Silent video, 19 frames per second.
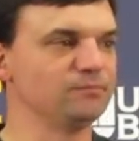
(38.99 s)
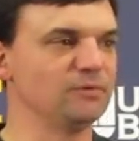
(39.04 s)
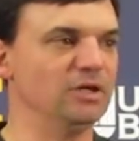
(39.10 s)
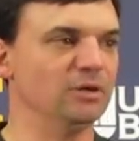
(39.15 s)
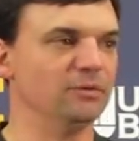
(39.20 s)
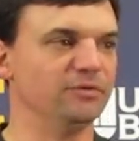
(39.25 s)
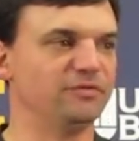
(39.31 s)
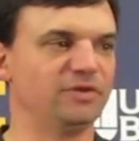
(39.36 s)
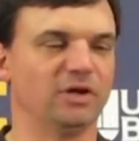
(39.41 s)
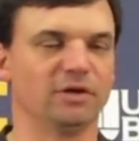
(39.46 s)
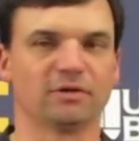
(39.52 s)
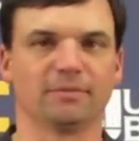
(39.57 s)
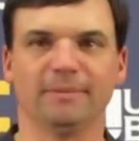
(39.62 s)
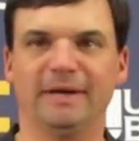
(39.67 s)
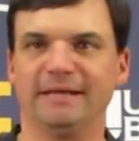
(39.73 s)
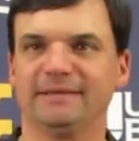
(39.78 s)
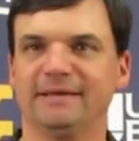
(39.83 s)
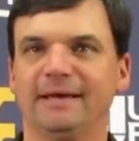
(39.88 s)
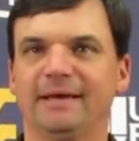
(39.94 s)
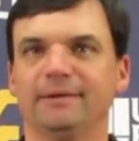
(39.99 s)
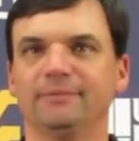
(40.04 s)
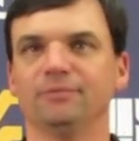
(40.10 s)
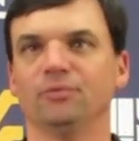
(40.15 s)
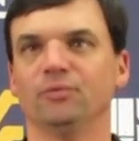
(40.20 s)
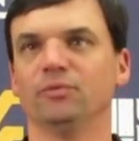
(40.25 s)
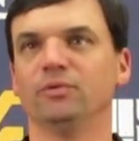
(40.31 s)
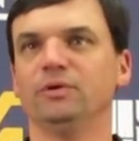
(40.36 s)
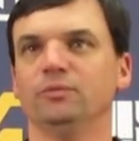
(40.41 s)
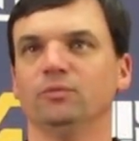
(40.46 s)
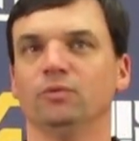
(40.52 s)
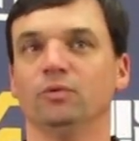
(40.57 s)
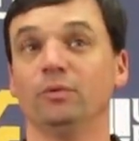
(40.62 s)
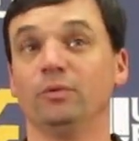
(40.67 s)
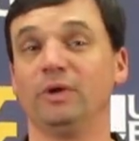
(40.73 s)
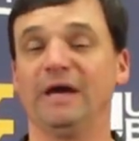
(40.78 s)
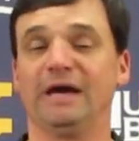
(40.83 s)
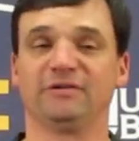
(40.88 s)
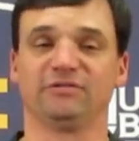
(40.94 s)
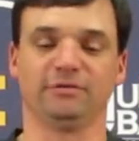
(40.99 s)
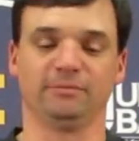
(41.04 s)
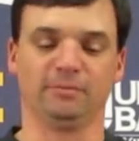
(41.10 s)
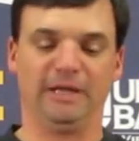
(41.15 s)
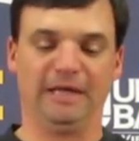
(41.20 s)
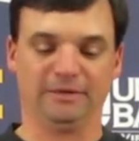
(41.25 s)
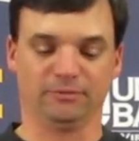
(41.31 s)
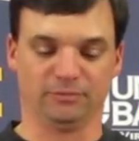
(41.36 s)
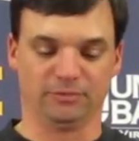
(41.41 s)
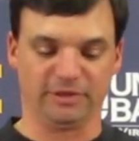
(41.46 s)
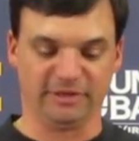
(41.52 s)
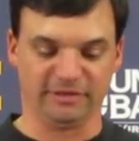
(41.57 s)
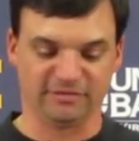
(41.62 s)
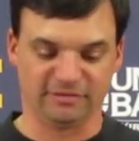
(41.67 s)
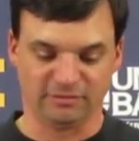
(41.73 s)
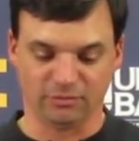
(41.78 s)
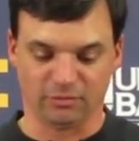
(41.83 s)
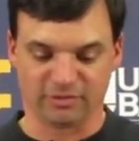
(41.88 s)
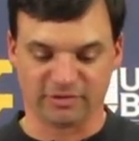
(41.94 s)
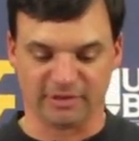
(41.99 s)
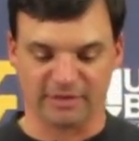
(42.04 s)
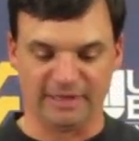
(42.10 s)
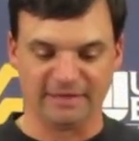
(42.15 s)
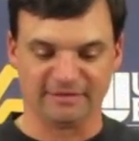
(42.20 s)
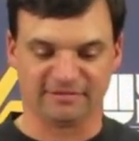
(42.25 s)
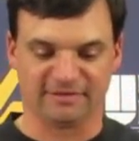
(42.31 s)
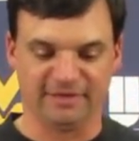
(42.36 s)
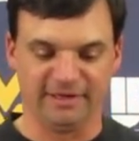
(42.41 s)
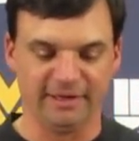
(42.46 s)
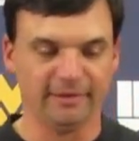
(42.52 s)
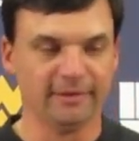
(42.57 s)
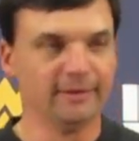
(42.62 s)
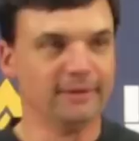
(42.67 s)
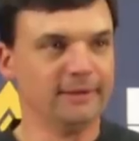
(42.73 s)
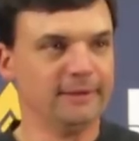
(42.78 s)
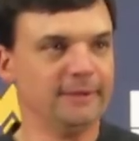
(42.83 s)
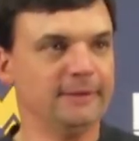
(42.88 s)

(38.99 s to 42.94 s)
You know, we talked about that when we actually blocked one against North Carolina State.